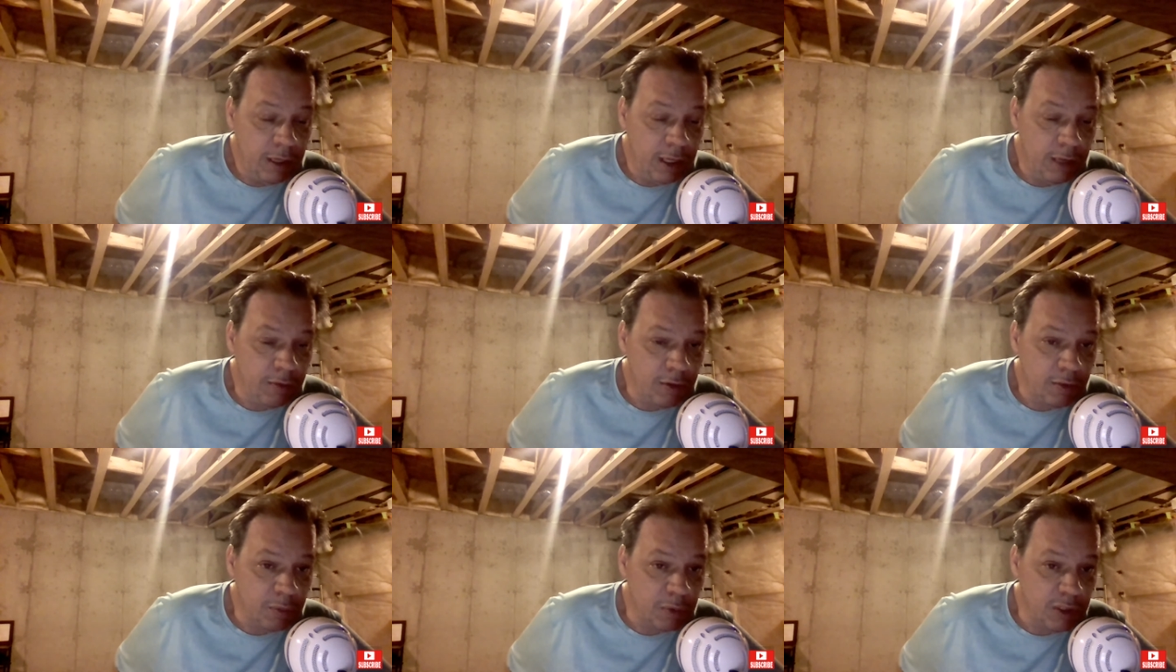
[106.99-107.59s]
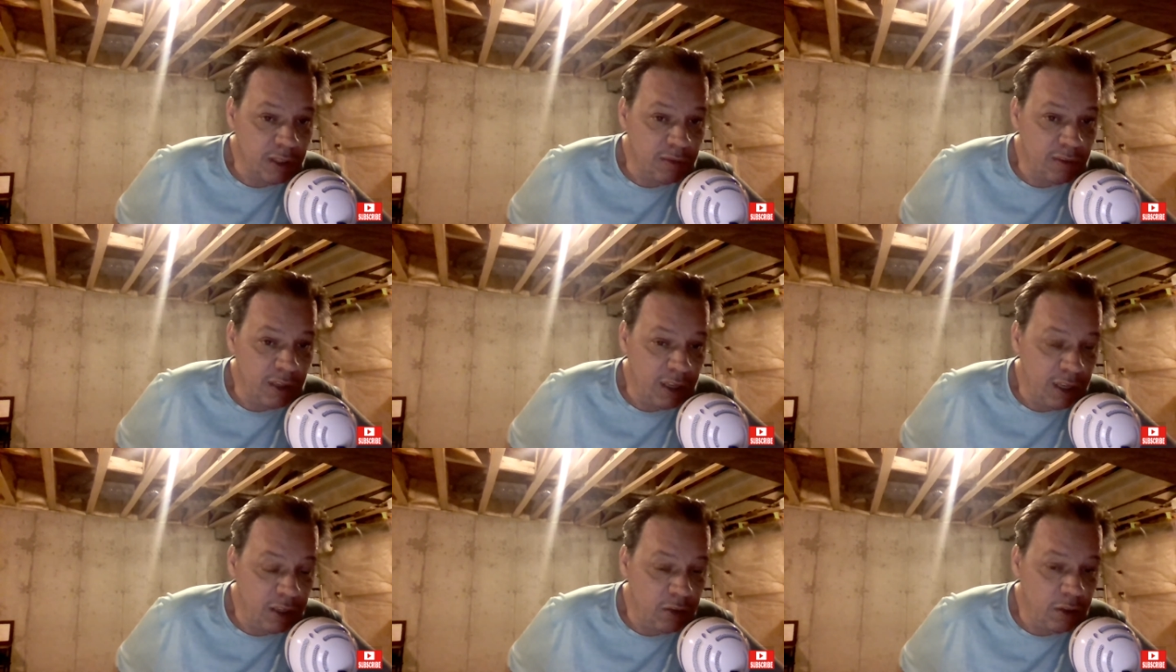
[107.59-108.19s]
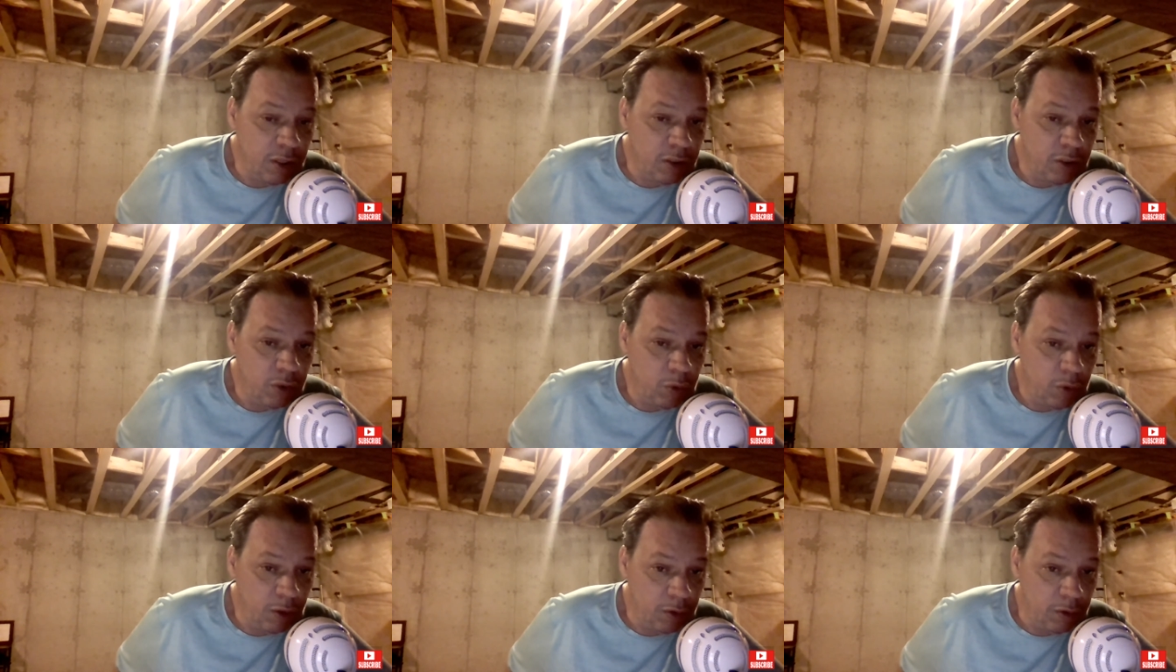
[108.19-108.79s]
If it's from 7 to 8, you get
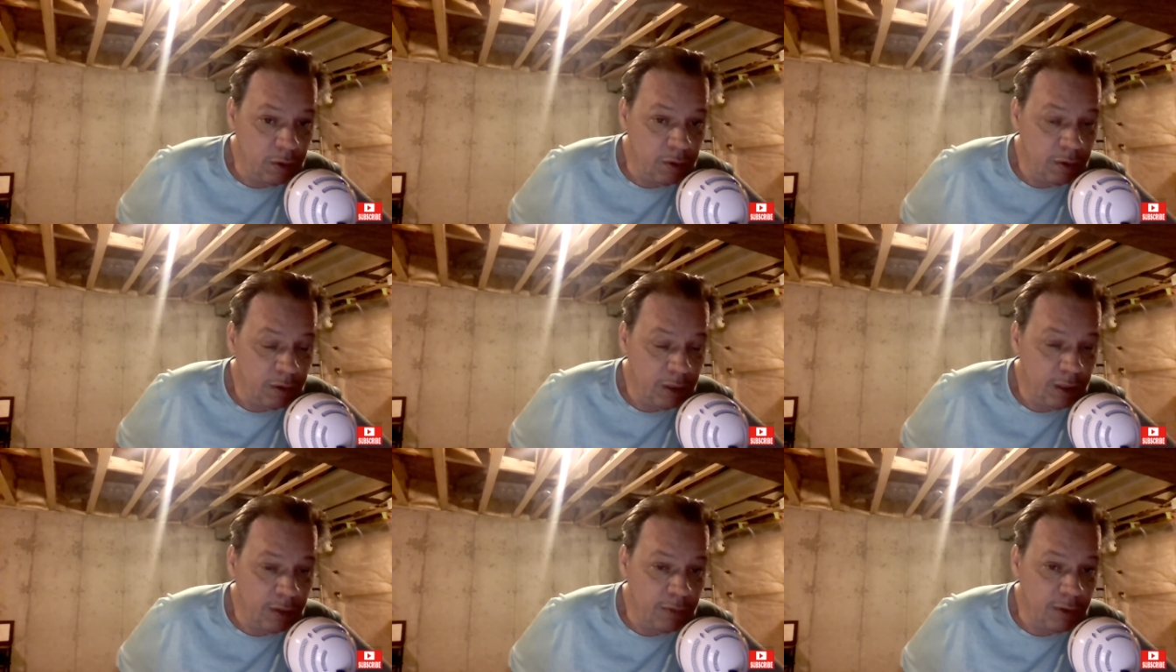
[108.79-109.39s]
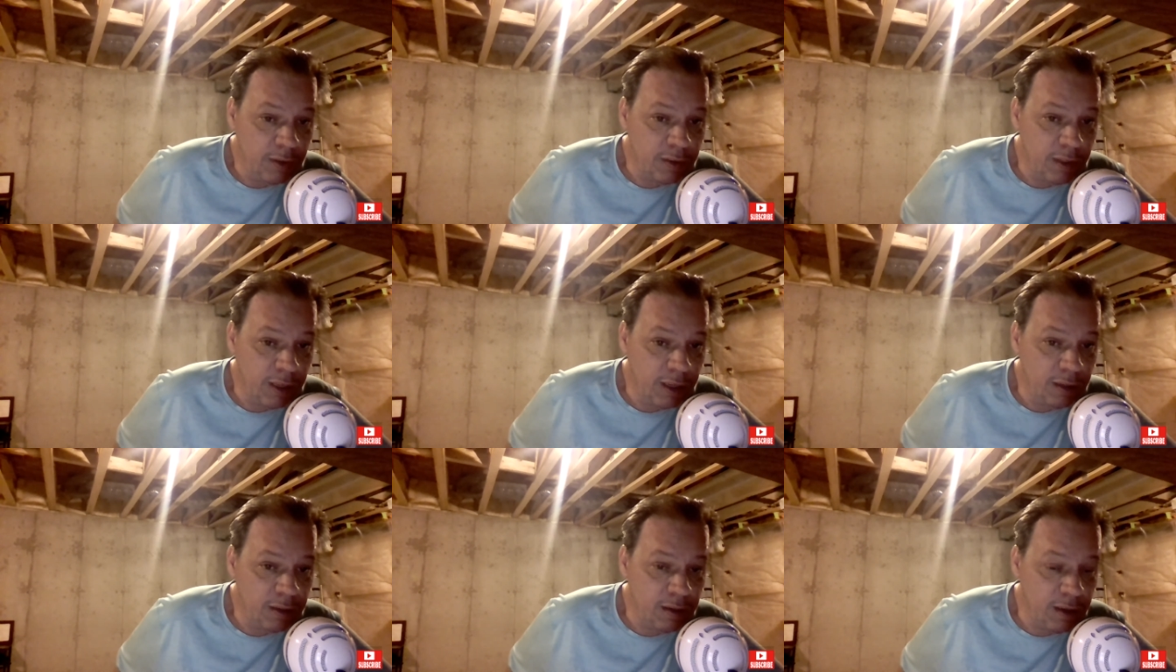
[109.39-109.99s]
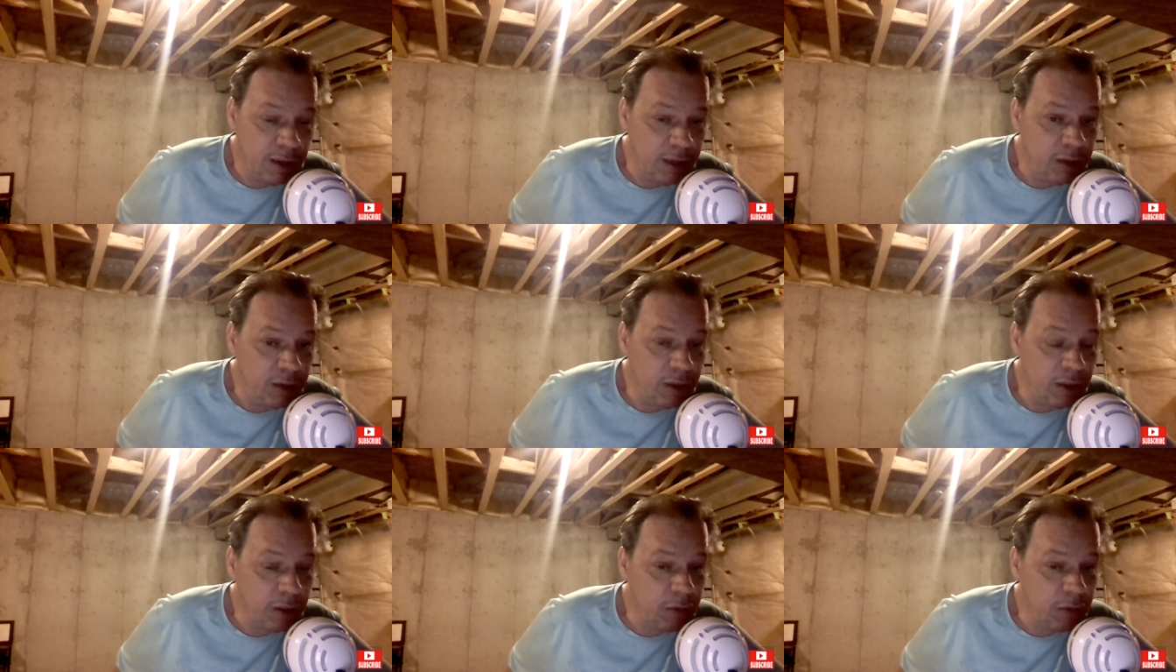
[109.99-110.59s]
200. If it's 8 to 9,
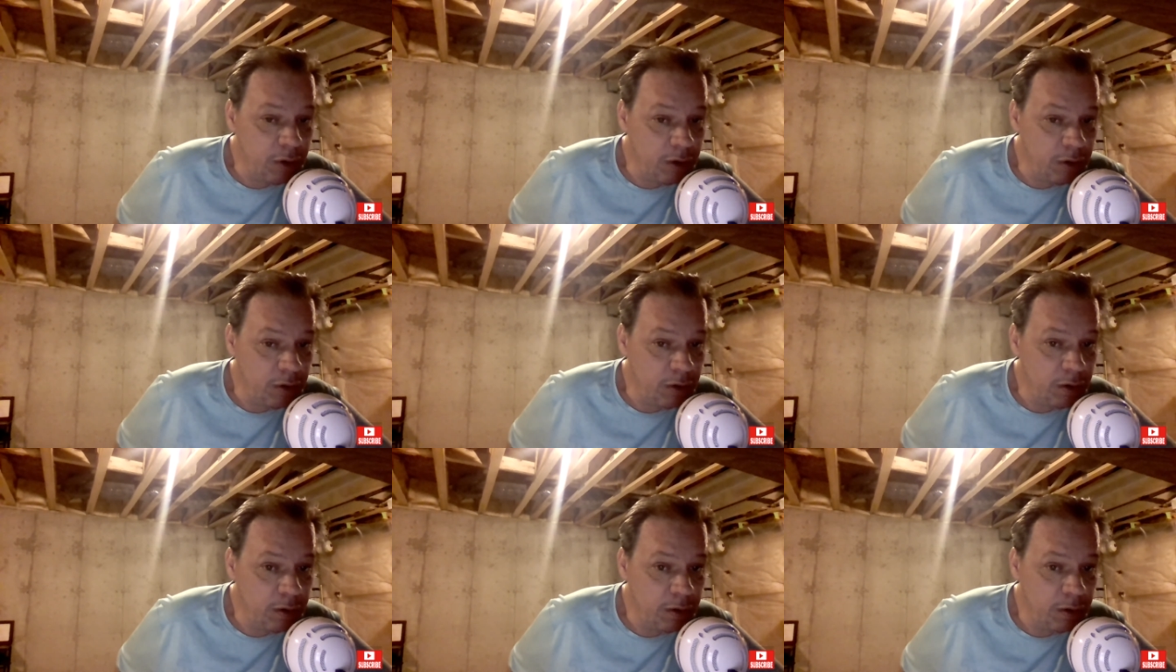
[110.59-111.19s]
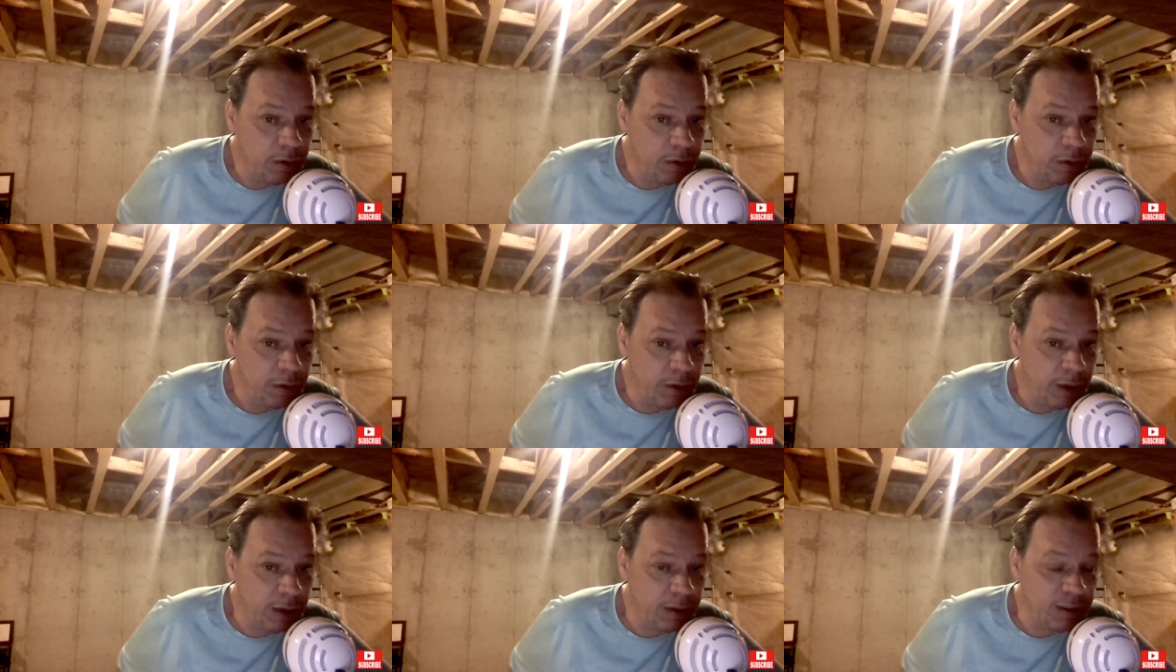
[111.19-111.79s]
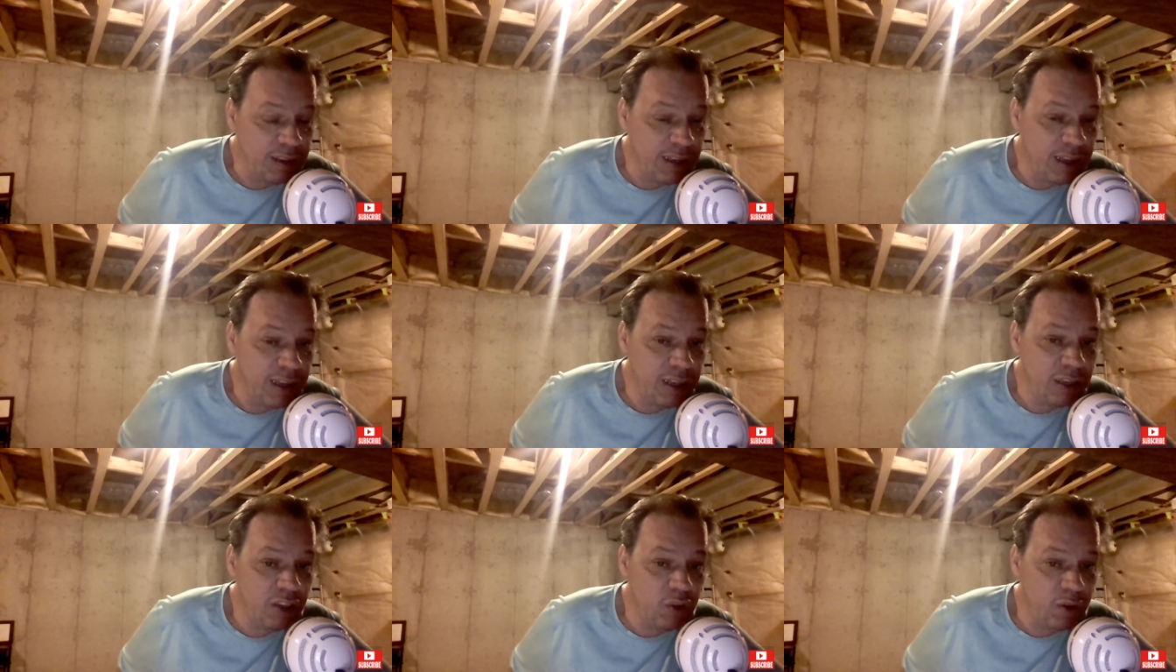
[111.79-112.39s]
you get 300. 9 to
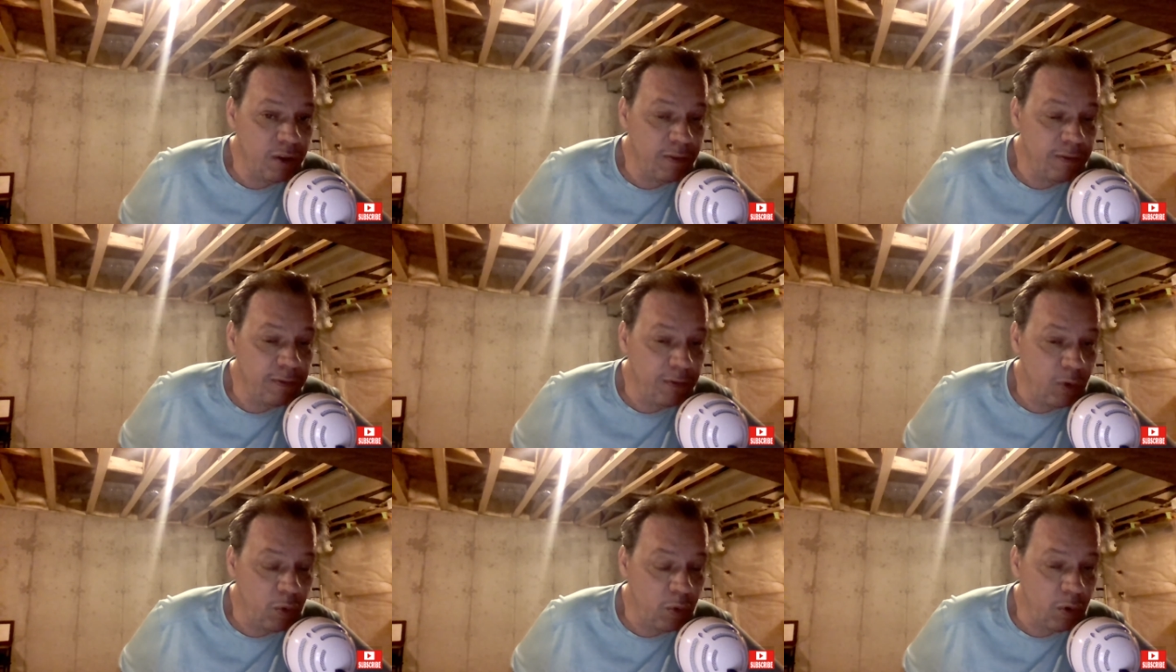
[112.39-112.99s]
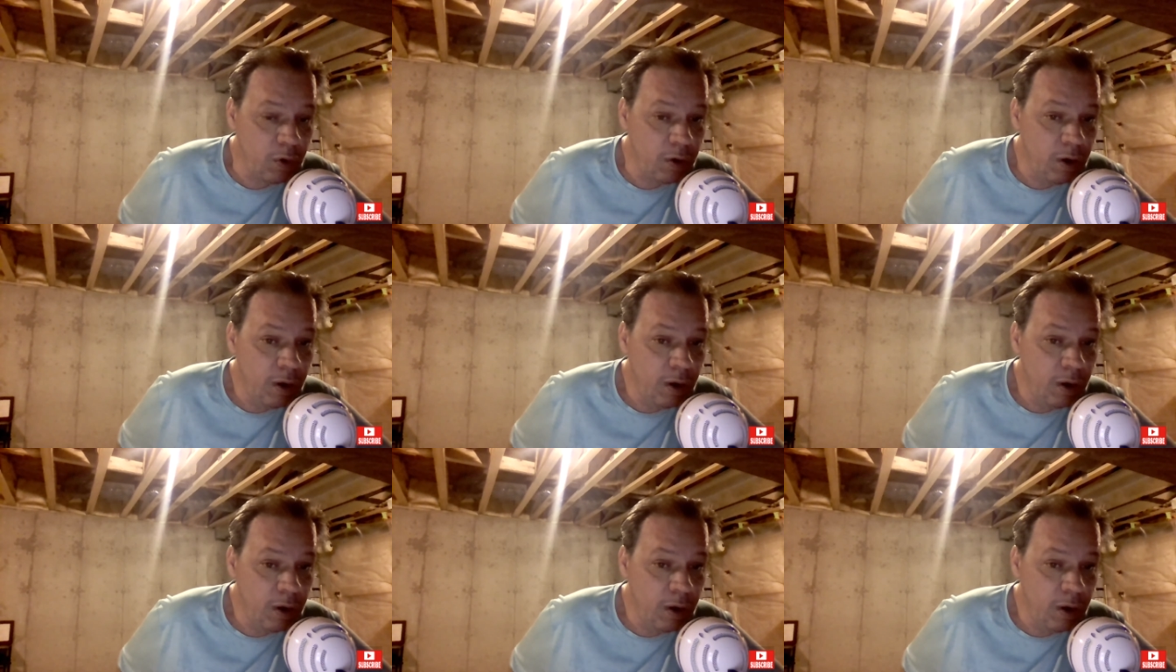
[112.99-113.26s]
10, you get 4.